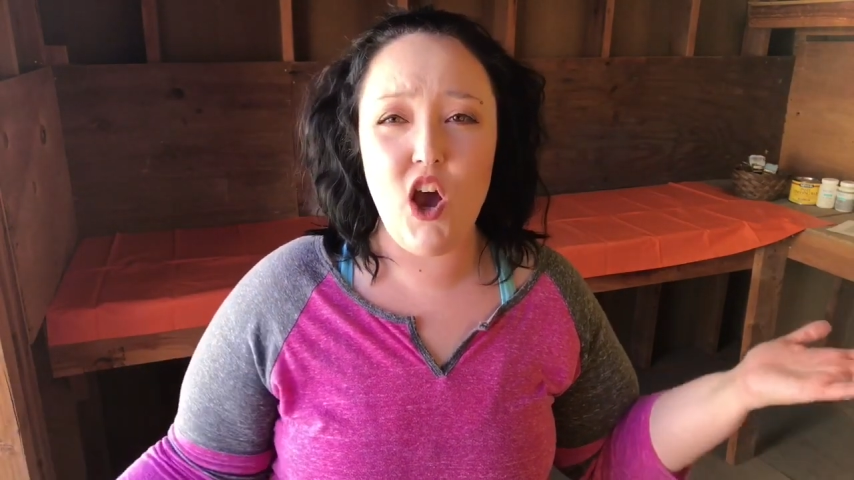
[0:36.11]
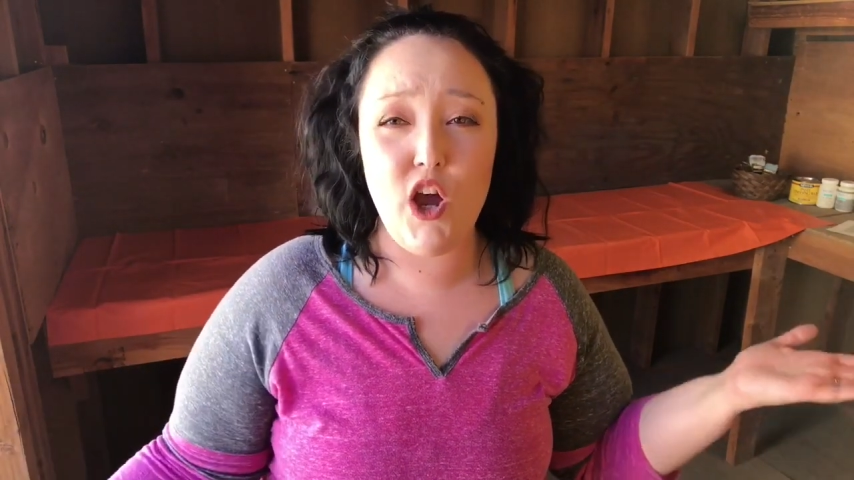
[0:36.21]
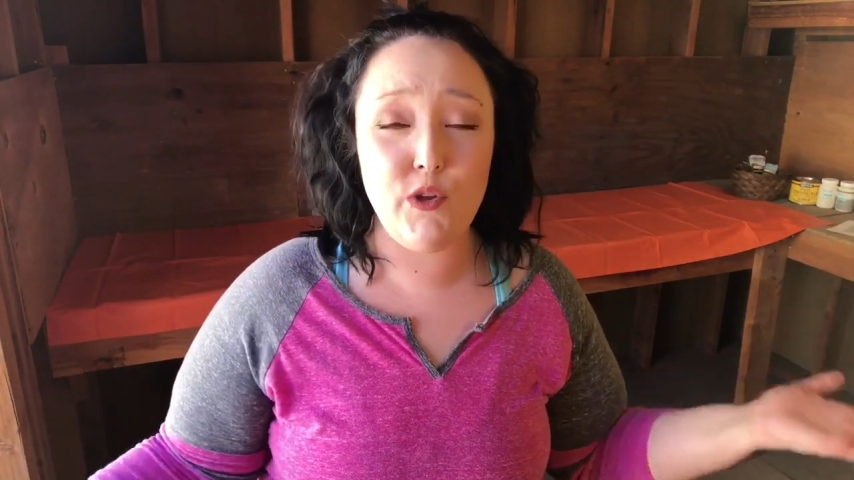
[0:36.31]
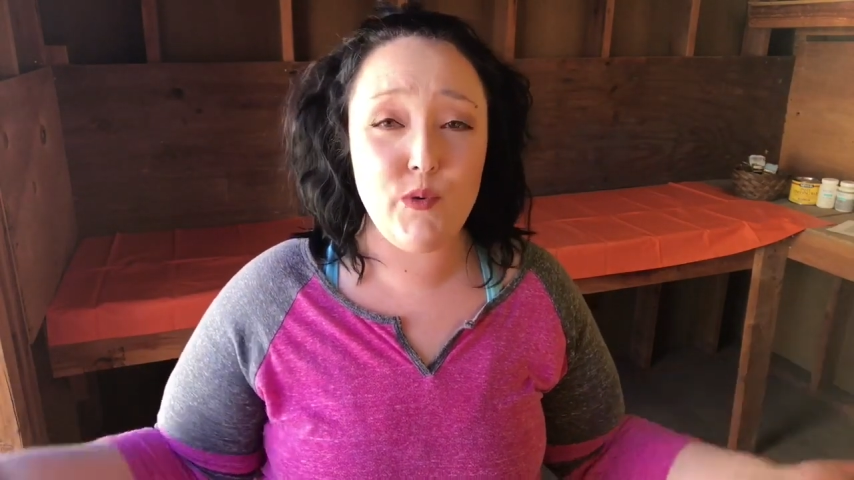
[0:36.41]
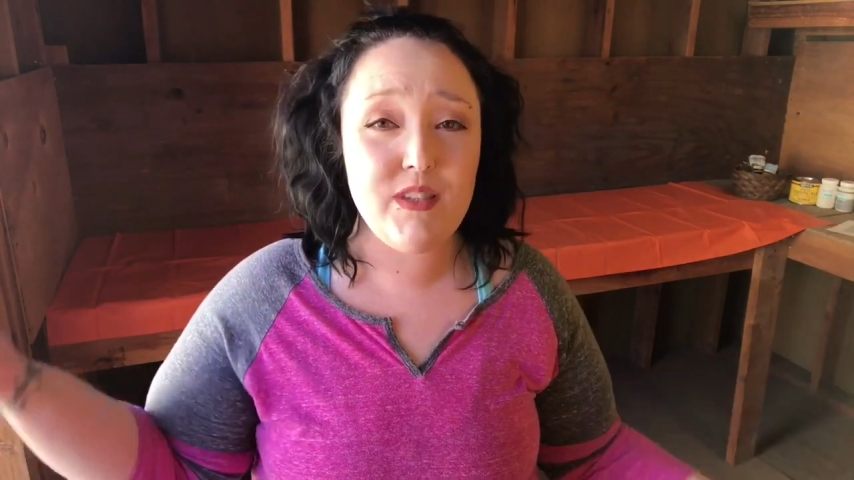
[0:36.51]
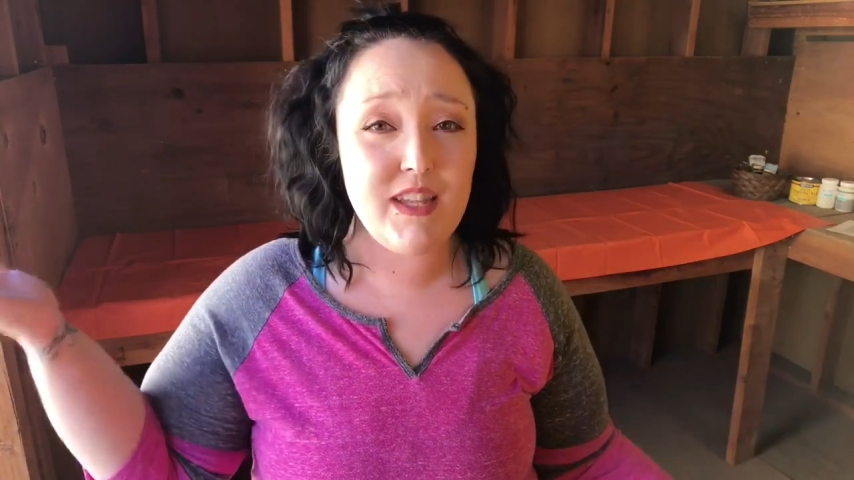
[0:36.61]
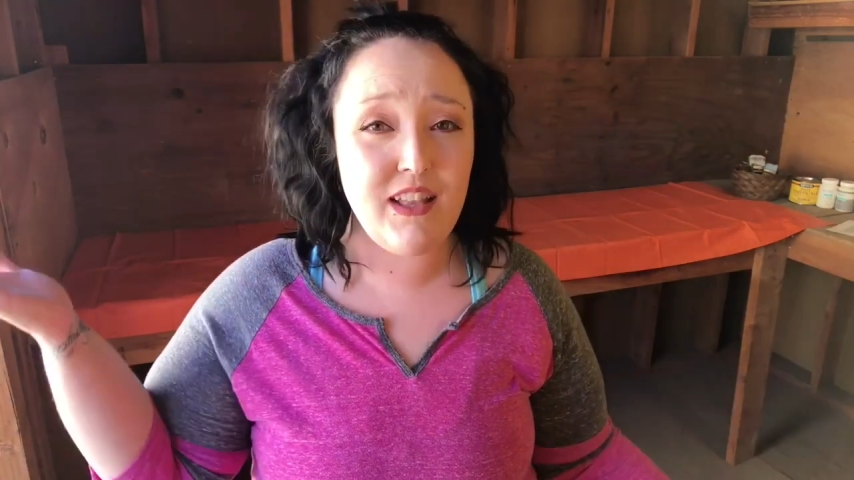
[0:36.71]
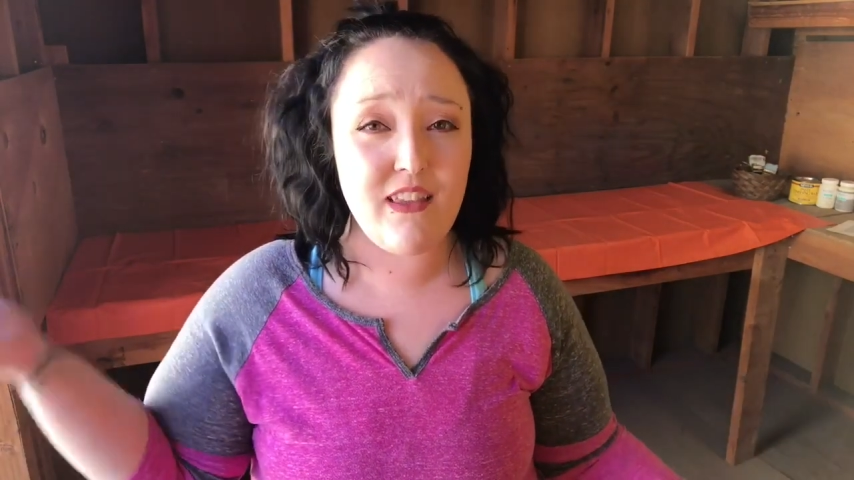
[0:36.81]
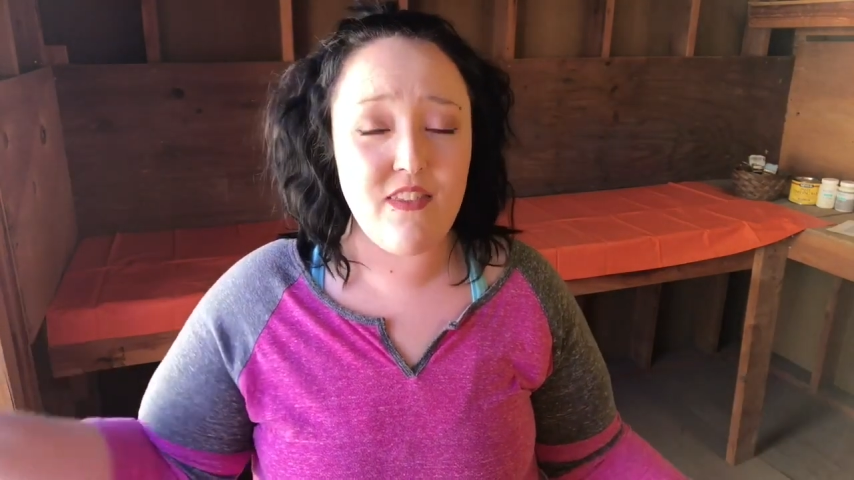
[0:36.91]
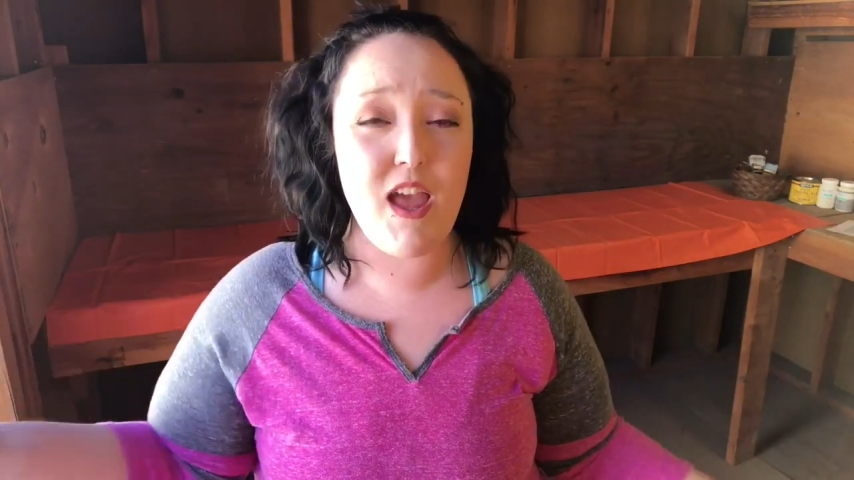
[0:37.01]
on who's
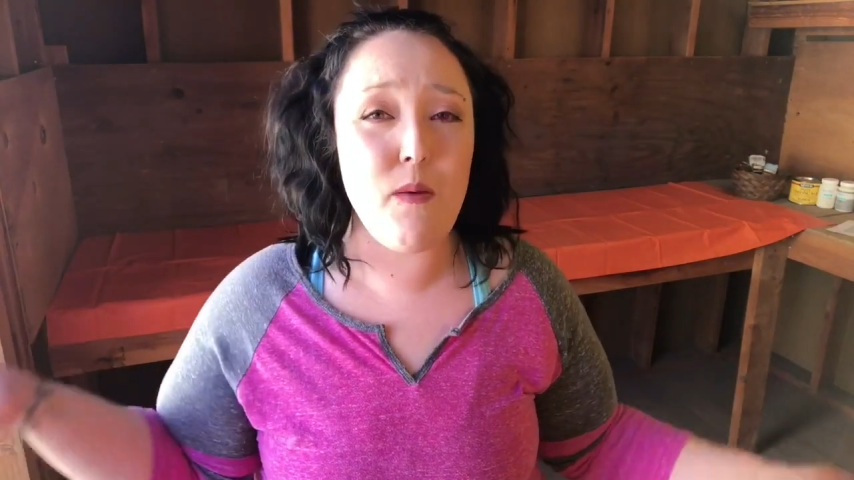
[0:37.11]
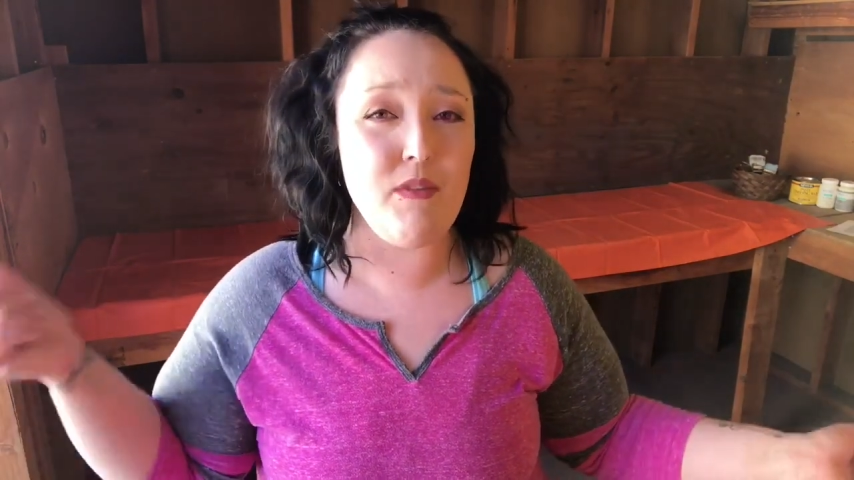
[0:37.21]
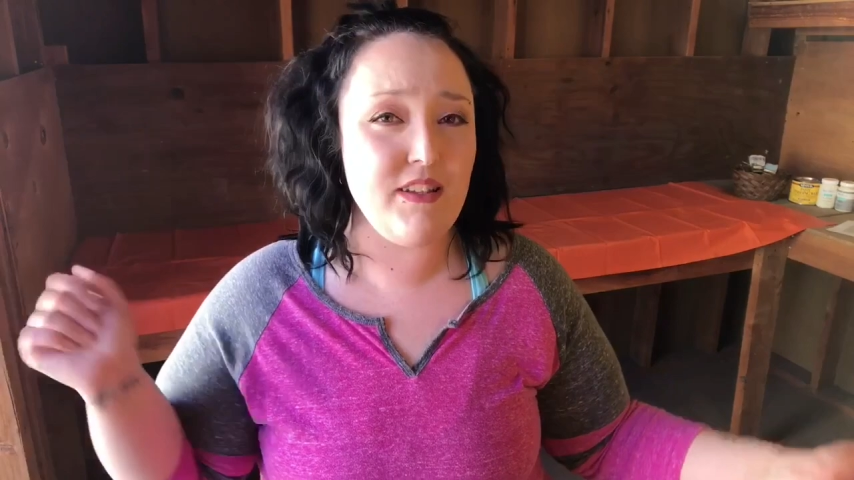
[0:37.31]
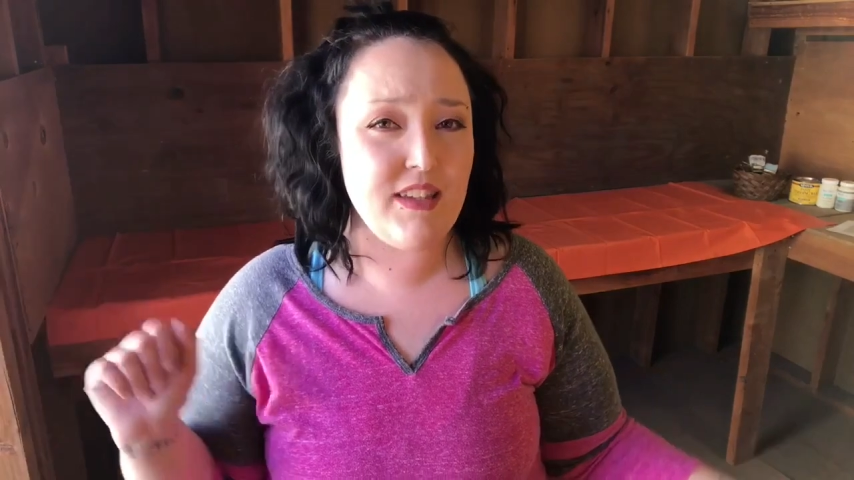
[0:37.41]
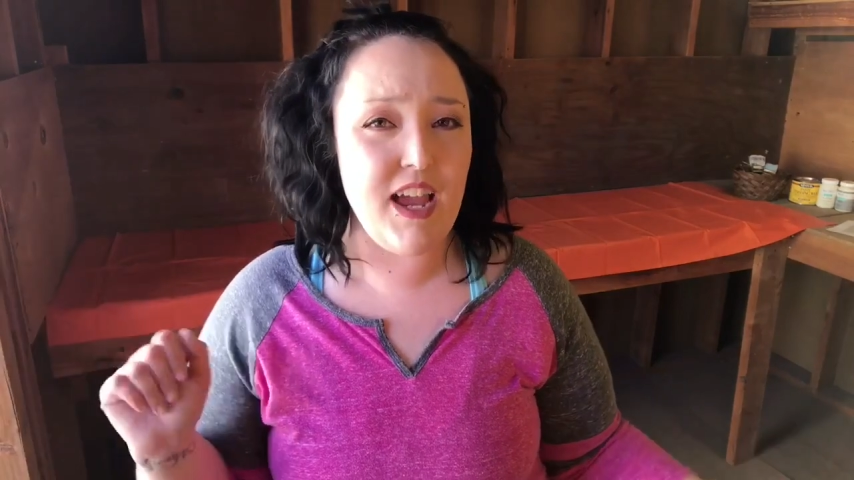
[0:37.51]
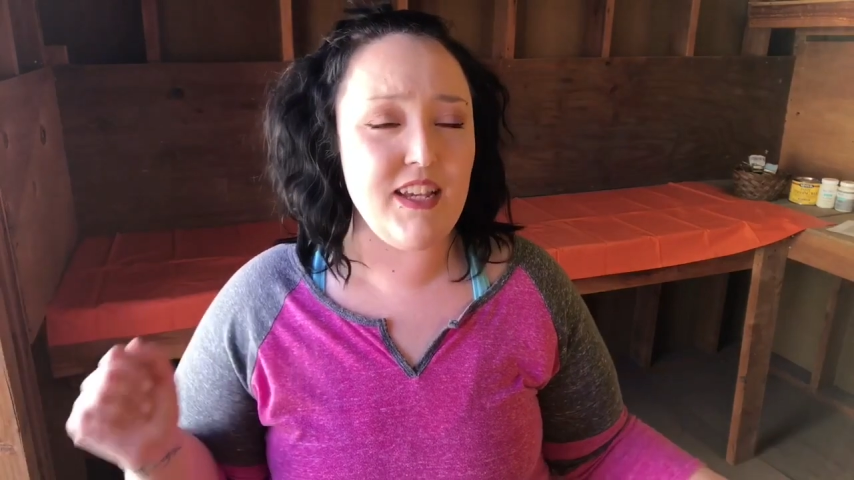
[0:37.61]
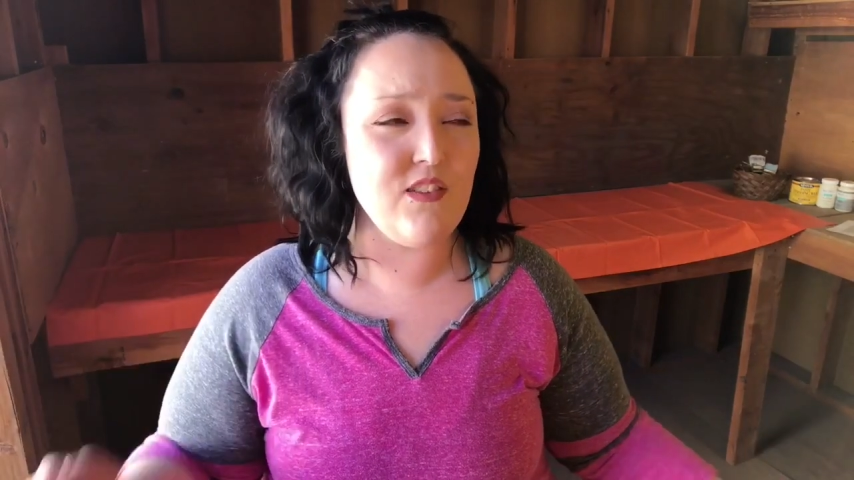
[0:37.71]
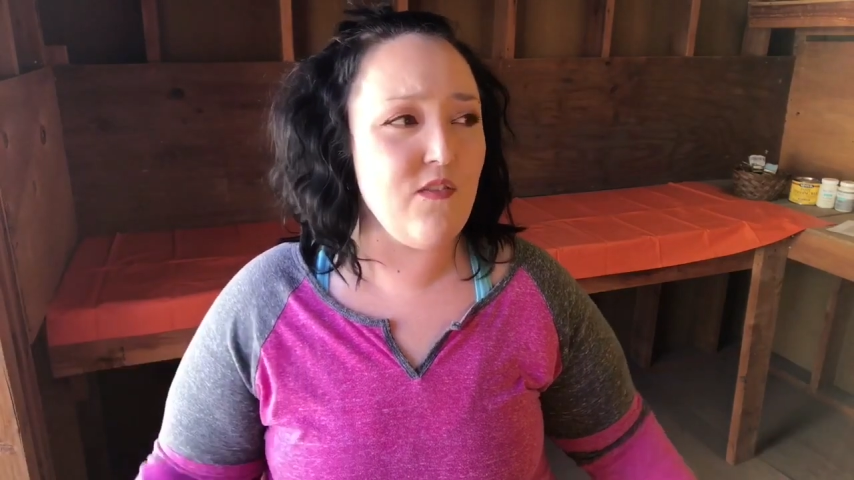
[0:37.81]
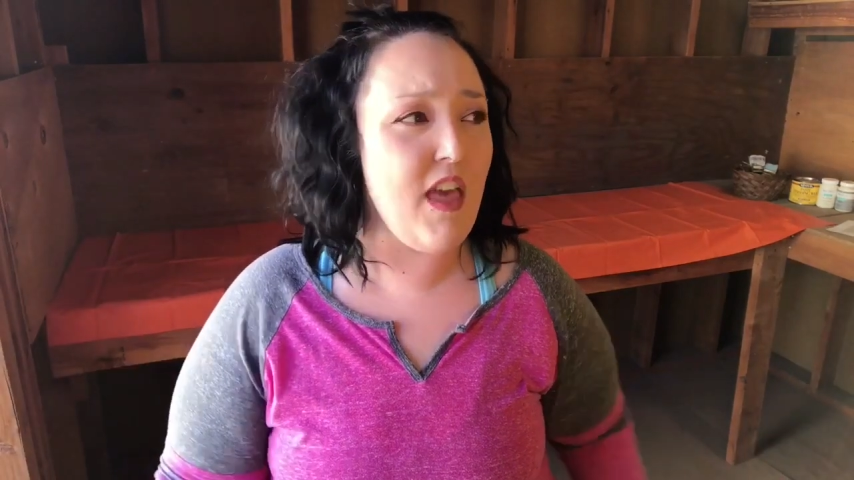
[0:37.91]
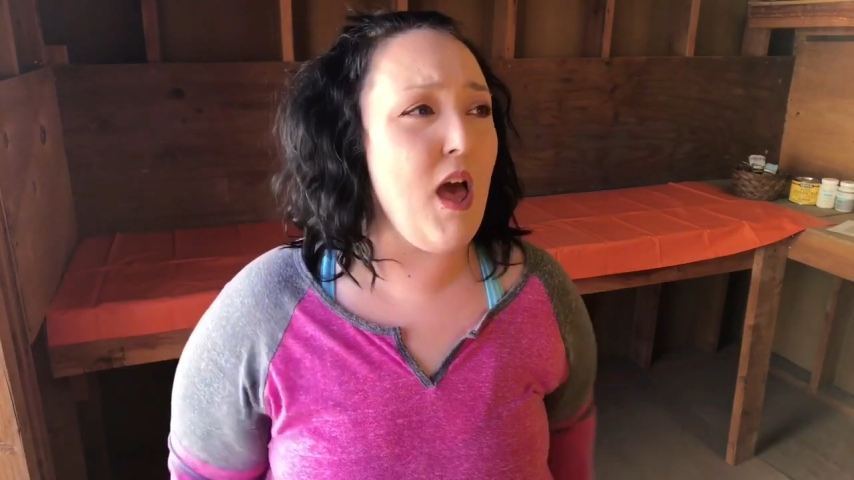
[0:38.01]
selling them, the size
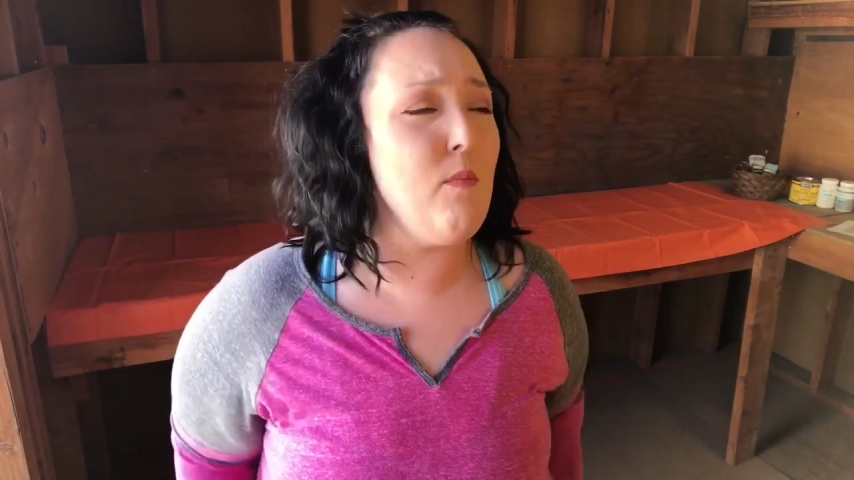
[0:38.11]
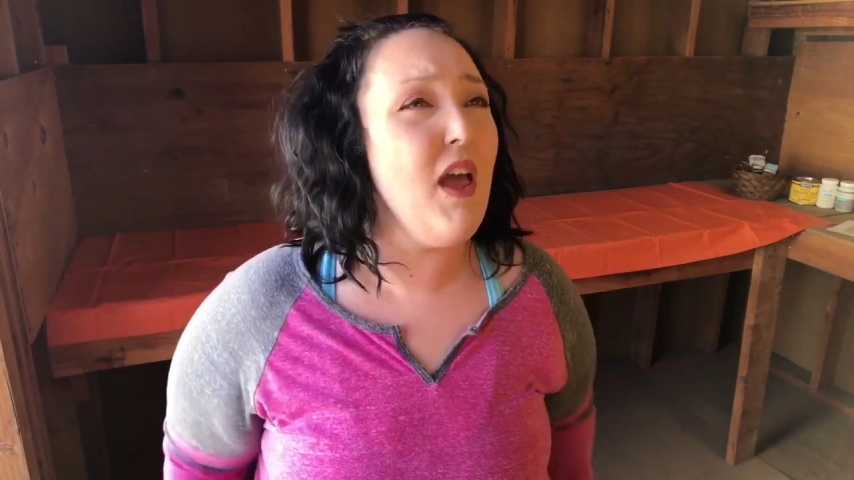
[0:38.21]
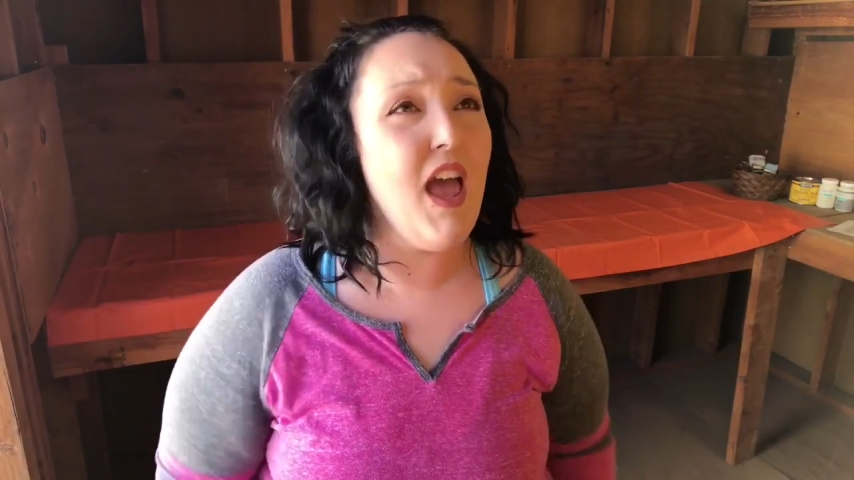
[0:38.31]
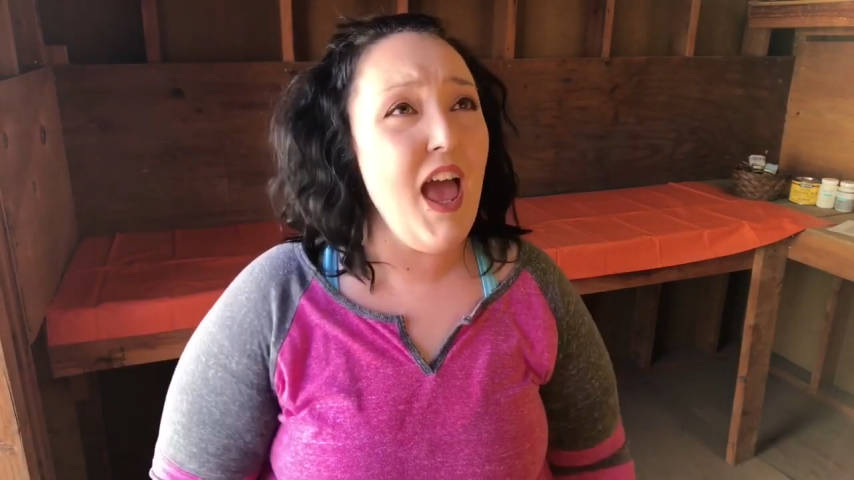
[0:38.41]
of them,